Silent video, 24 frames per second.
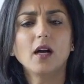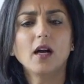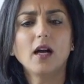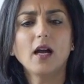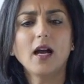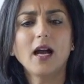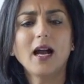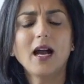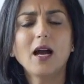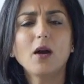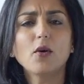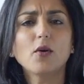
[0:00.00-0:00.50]

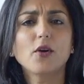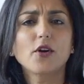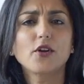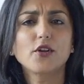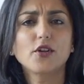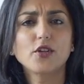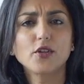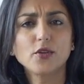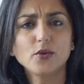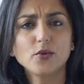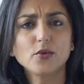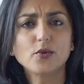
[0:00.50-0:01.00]
how are
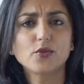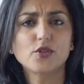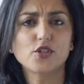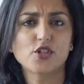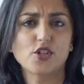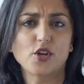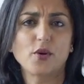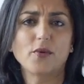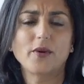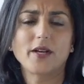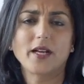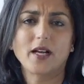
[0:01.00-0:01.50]
you
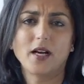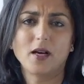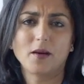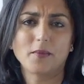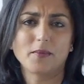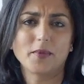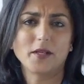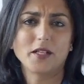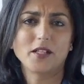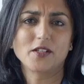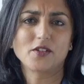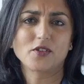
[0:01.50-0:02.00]
showing
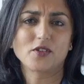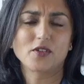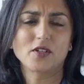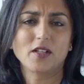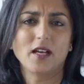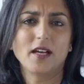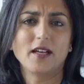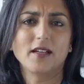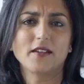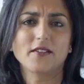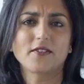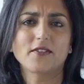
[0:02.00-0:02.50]
up in your
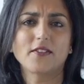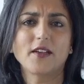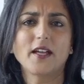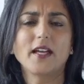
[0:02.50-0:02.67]
life,